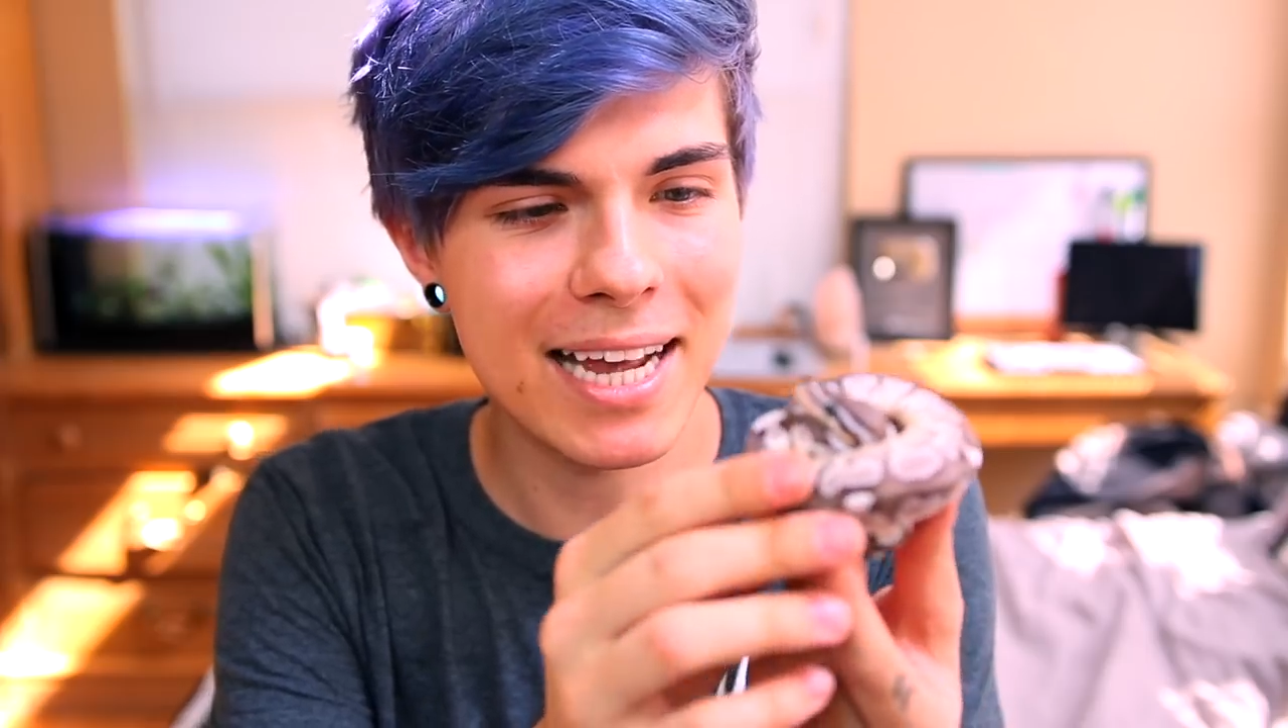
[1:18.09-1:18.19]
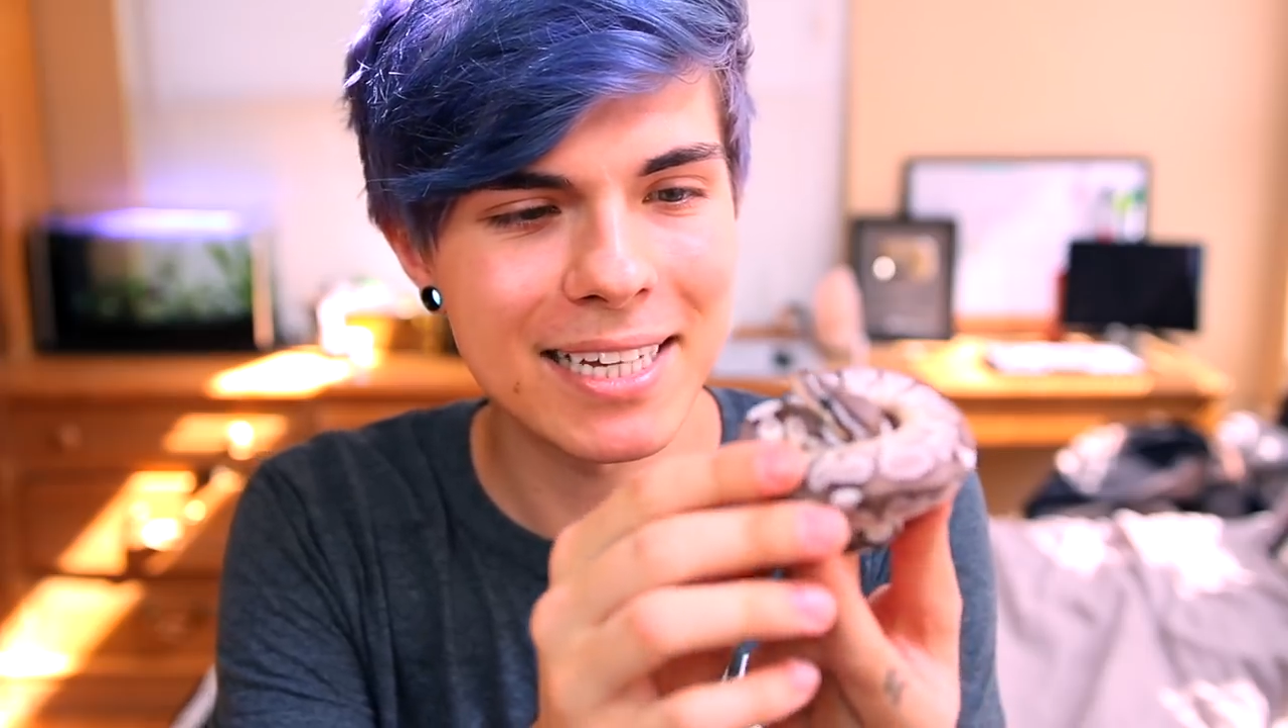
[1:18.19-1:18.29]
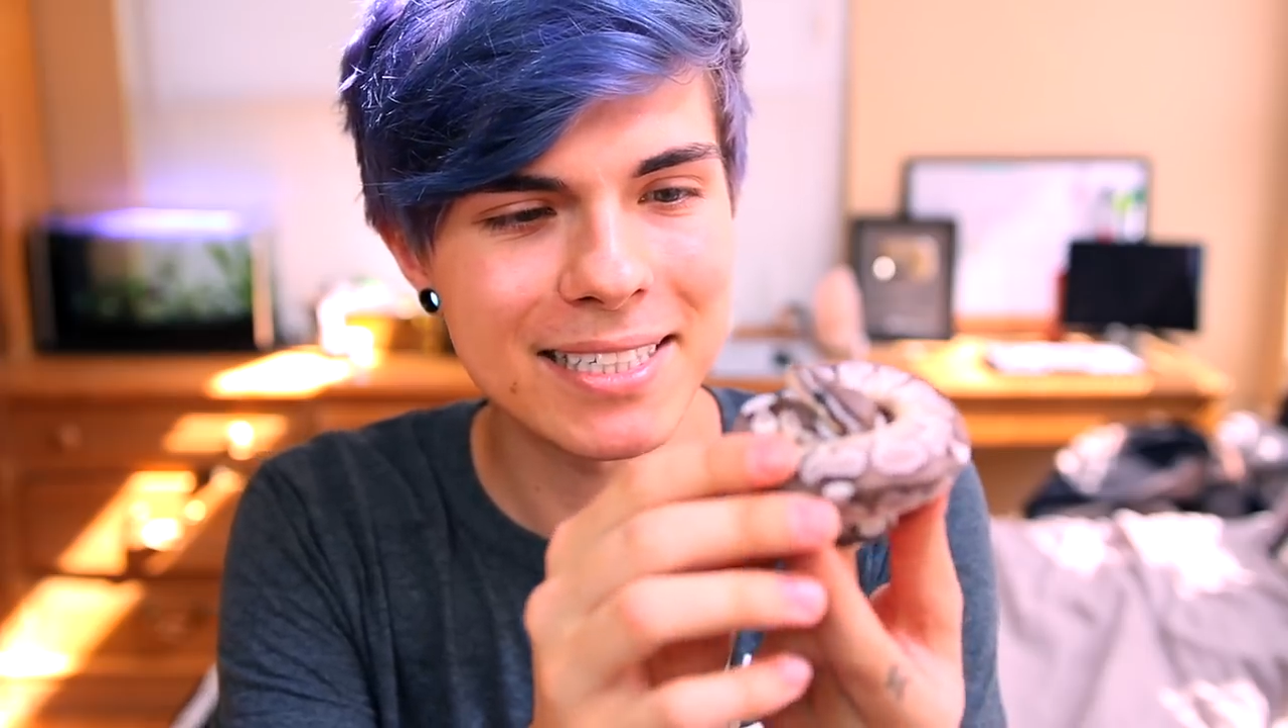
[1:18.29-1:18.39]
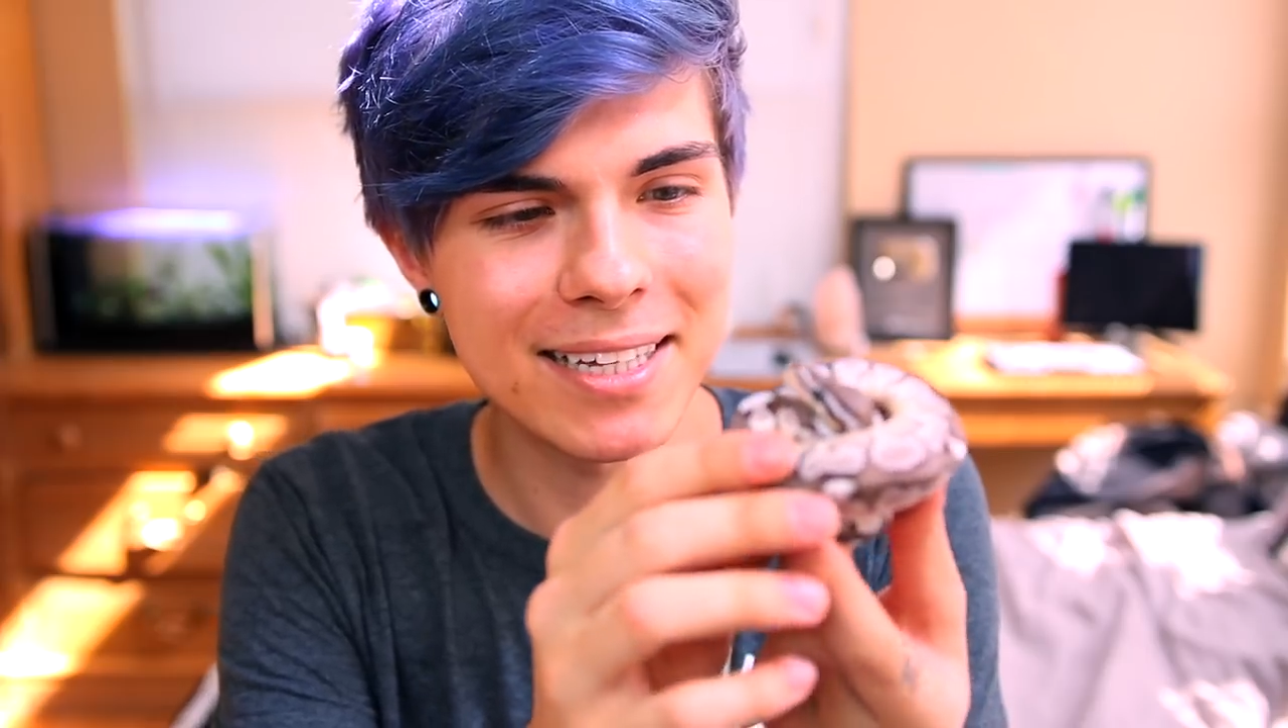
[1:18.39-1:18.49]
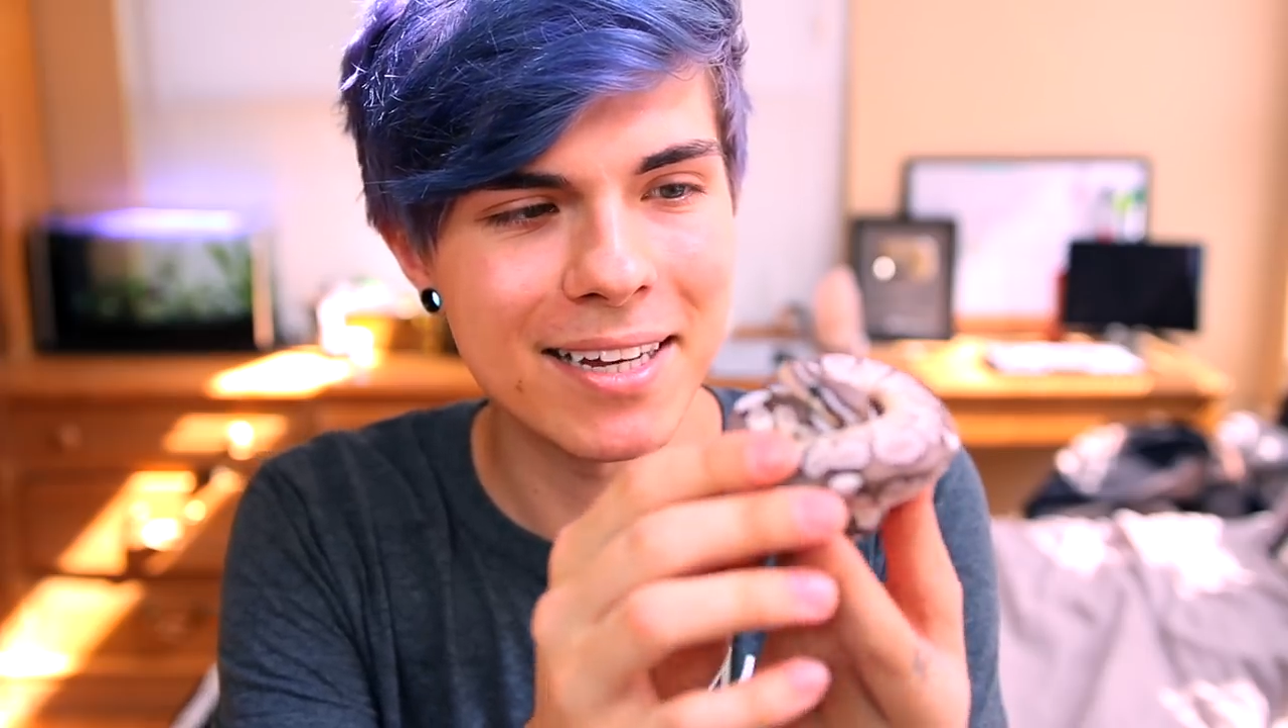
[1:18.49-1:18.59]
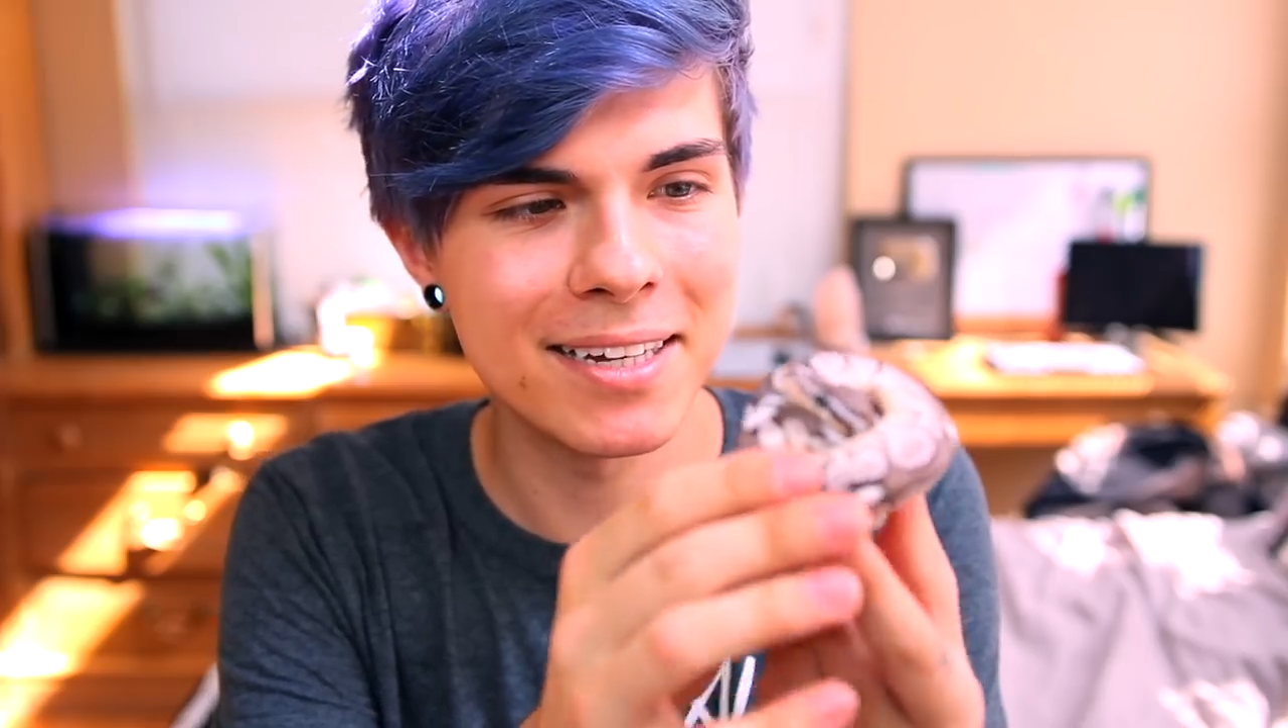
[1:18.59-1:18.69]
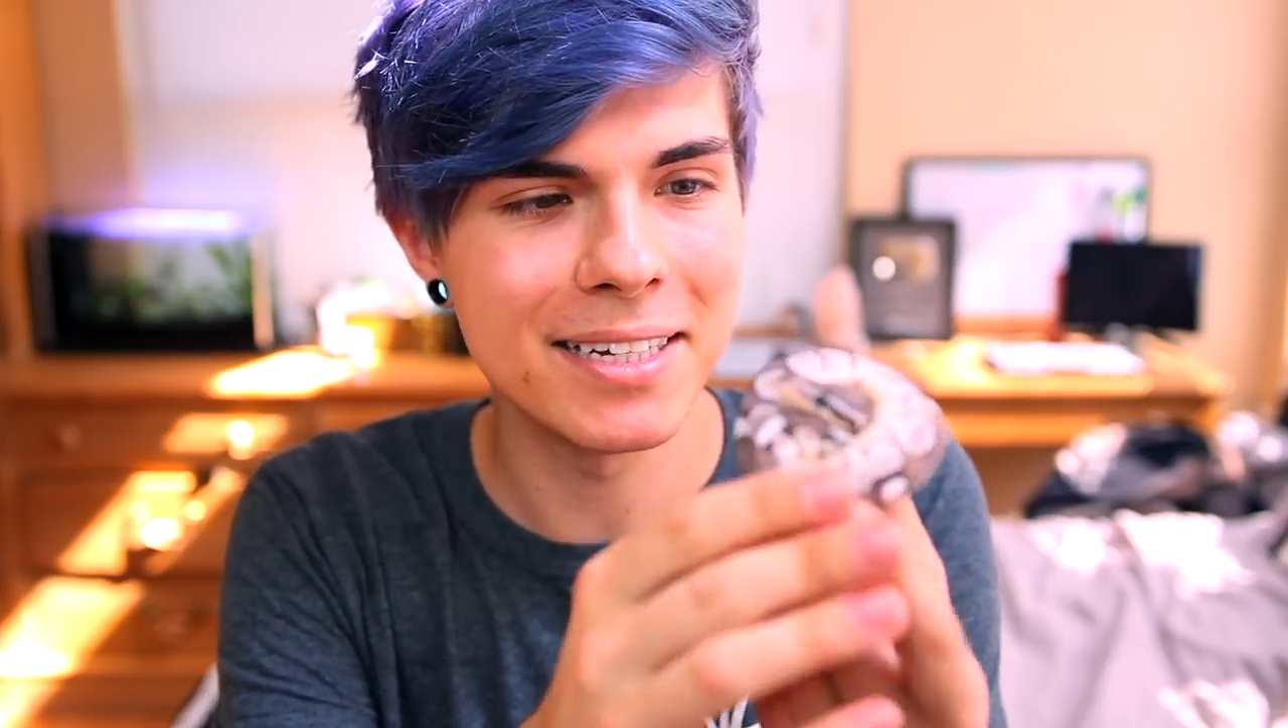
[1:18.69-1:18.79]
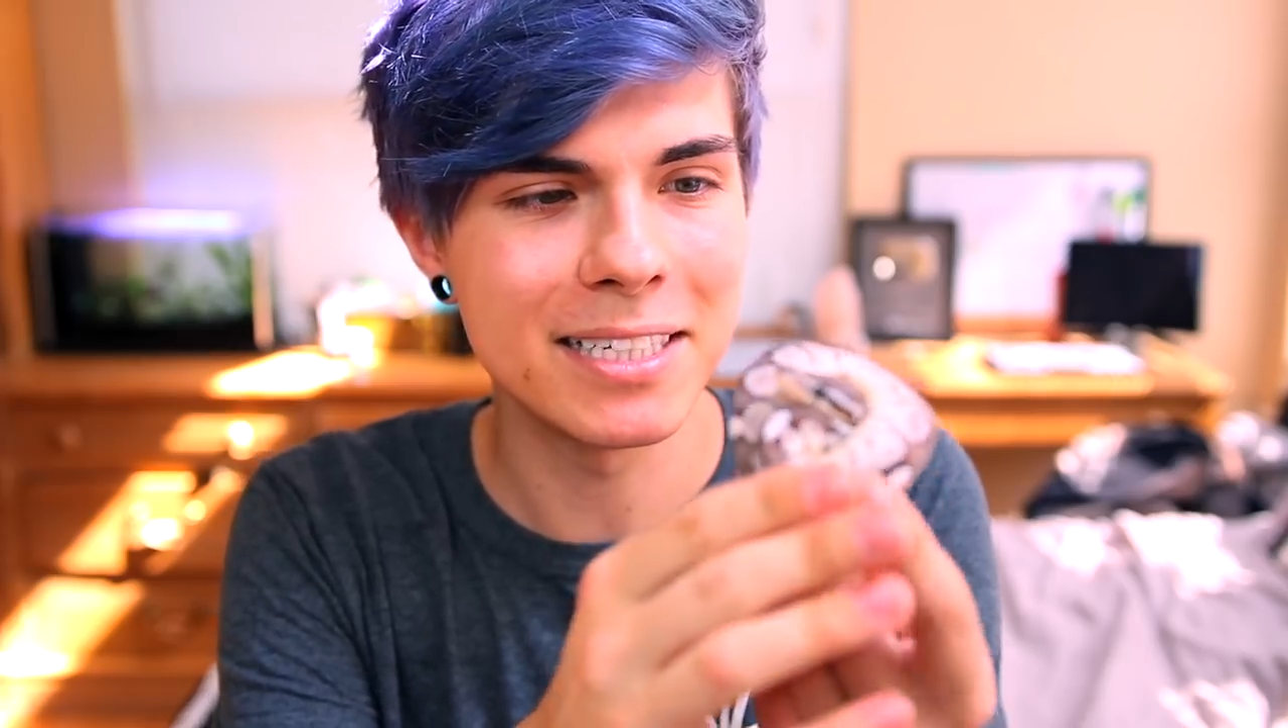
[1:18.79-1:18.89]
Tesla